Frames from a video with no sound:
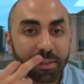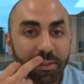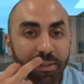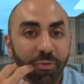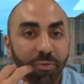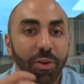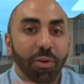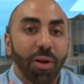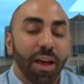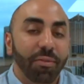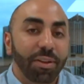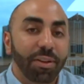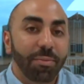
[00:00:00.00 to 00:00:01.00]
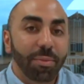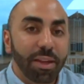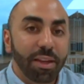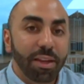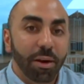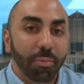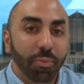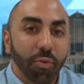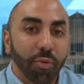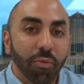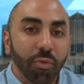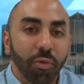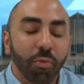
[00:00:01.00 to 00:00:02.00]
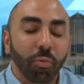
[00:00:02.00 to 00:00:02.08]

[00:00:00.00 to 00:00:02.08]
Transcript: if we don't have an immediate approval,